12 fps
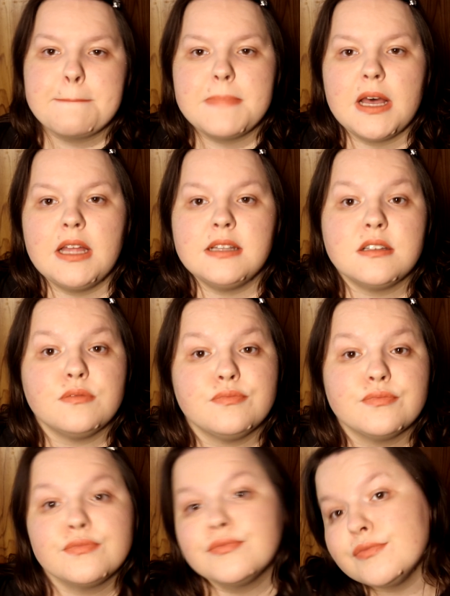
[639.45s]
But,
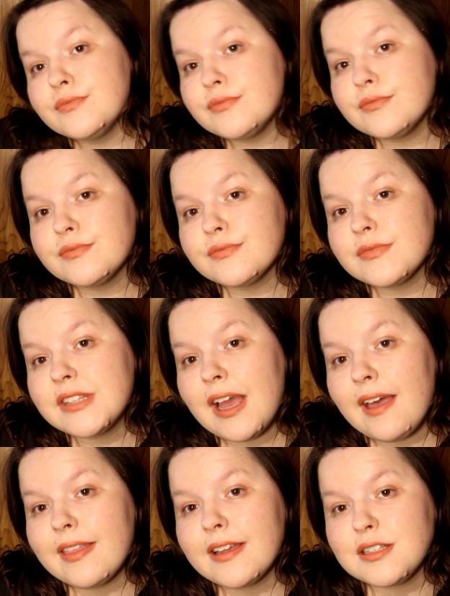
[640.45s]
yeah,
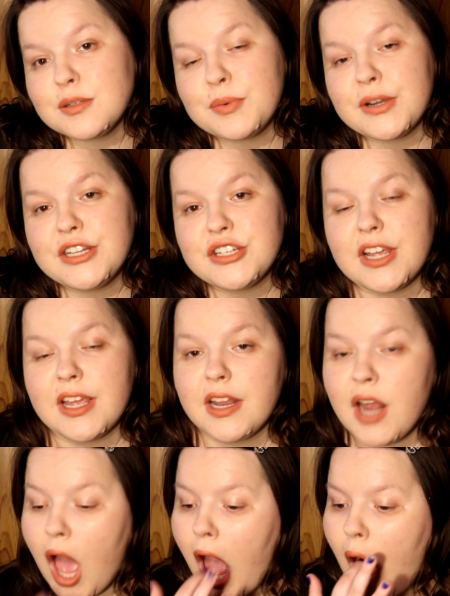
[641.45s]
I think it's a pretty shade.